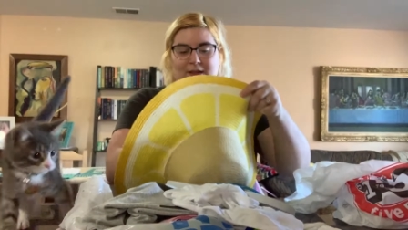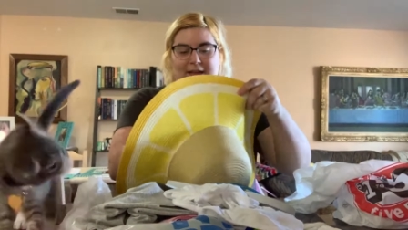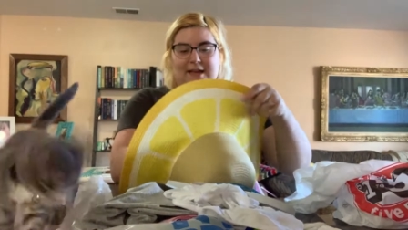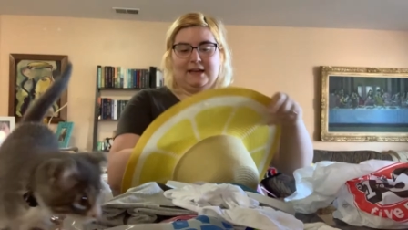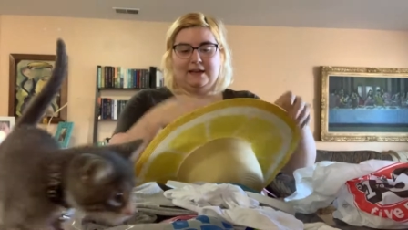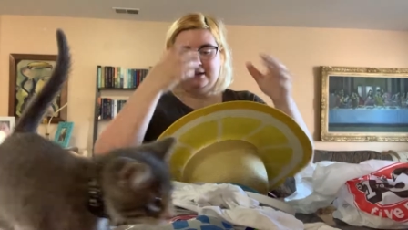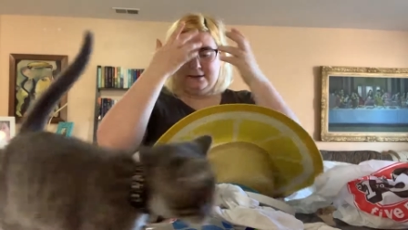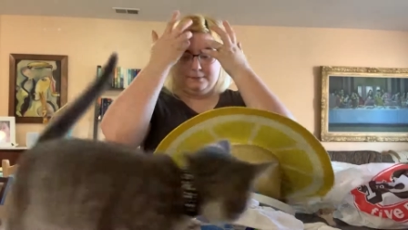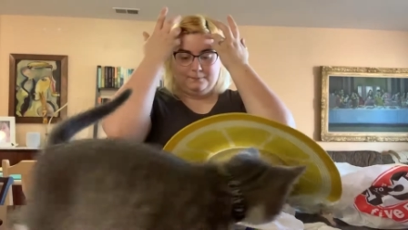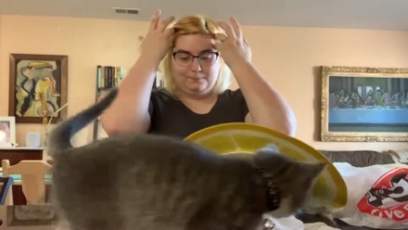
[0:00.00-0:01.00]

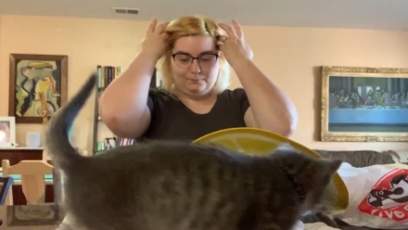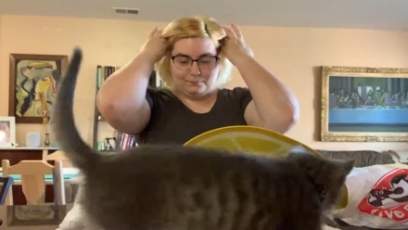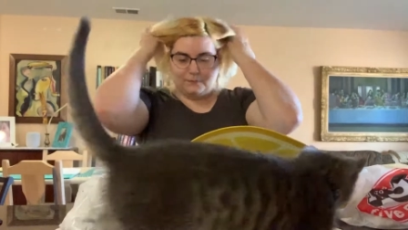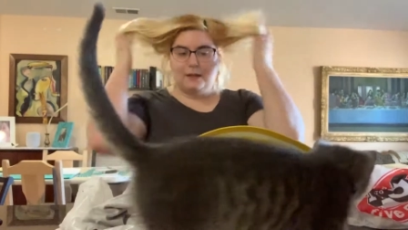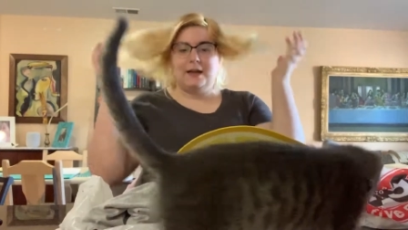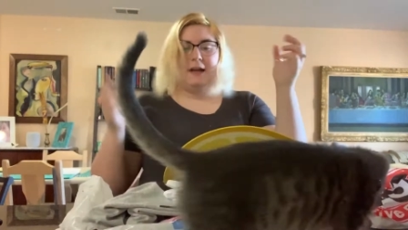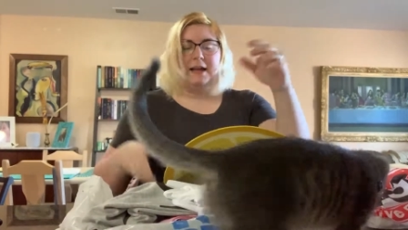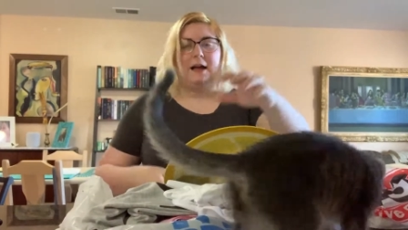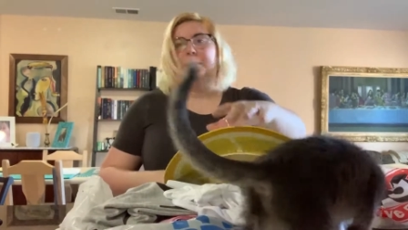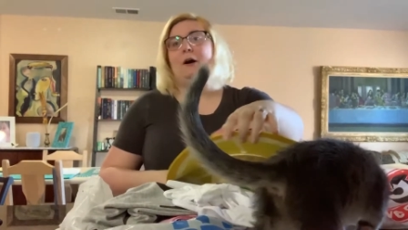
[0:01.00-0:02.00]
and
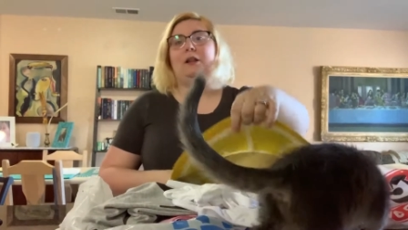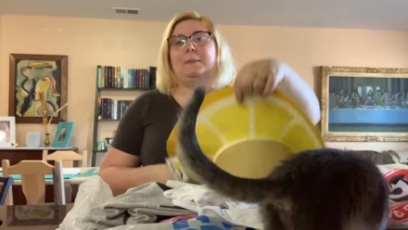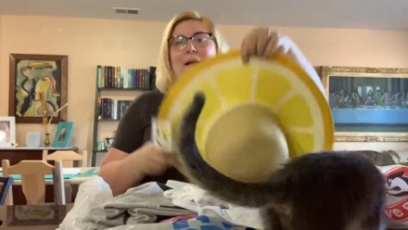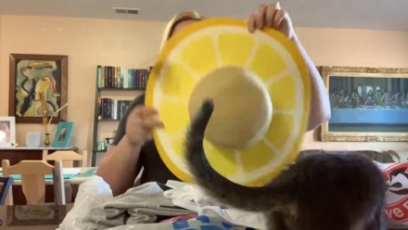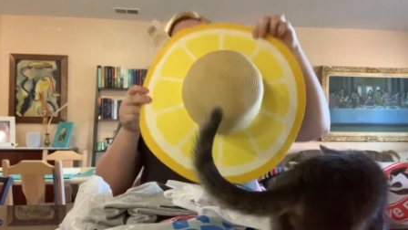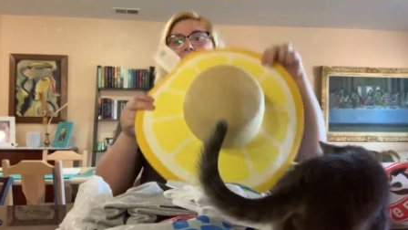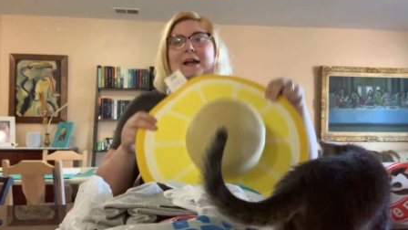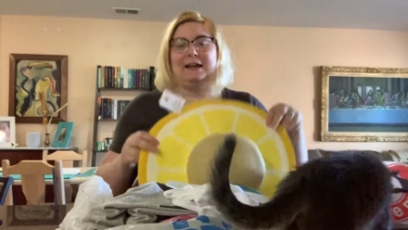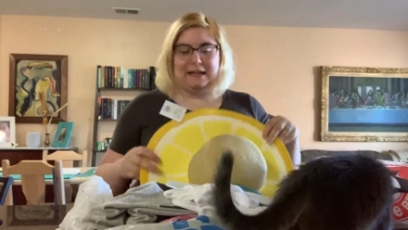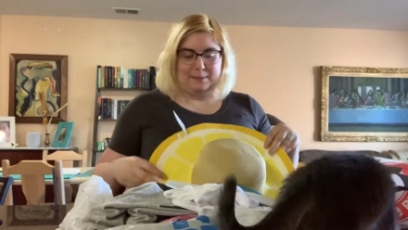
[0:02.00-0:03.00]
I I'm all about the
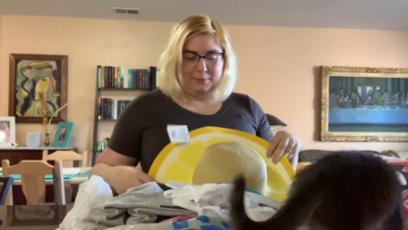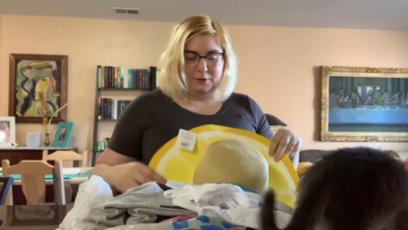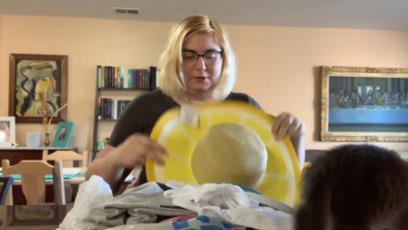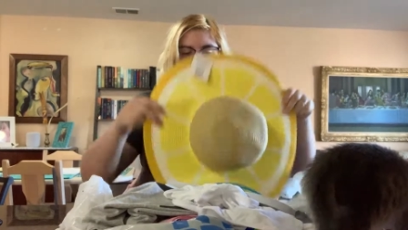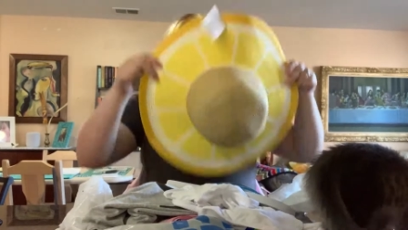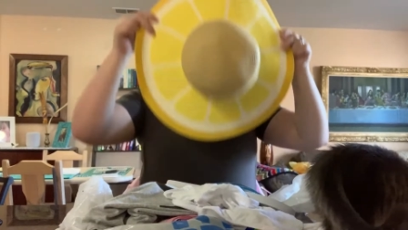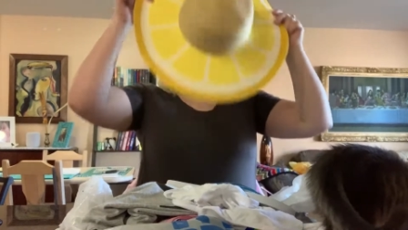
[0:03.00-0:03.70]
pineapples.